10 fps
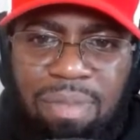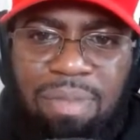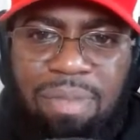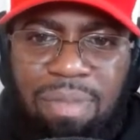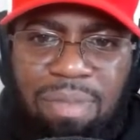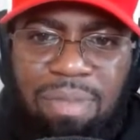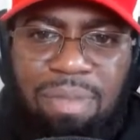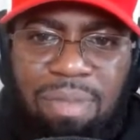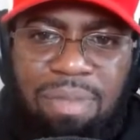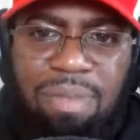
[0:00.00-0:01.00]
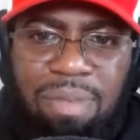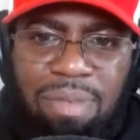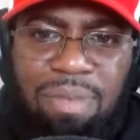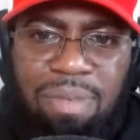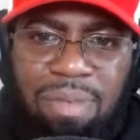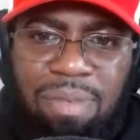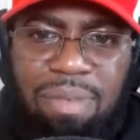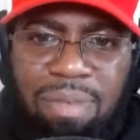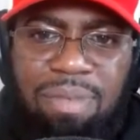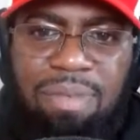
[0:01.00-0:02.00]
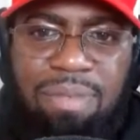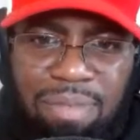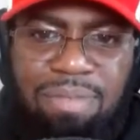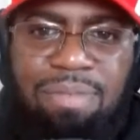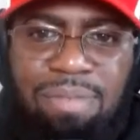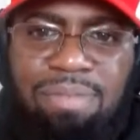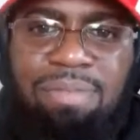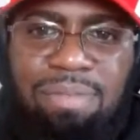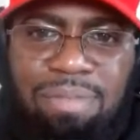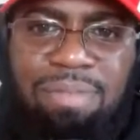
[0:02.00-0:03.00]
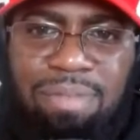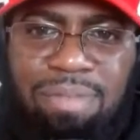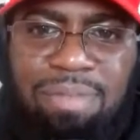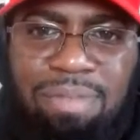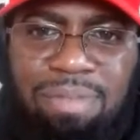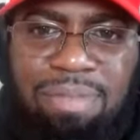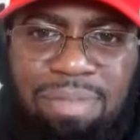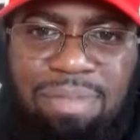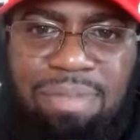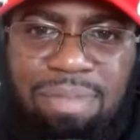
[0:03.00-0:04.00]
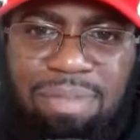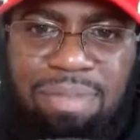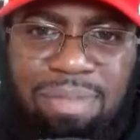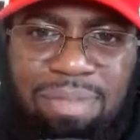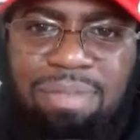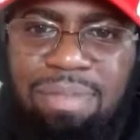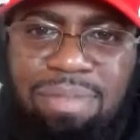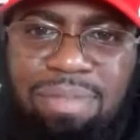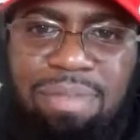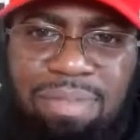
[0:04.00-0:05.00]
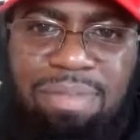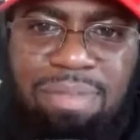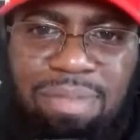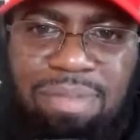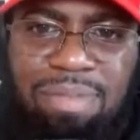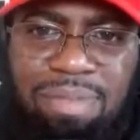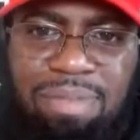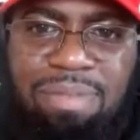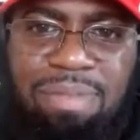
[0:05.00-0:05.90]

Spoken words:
The person shown says nothing.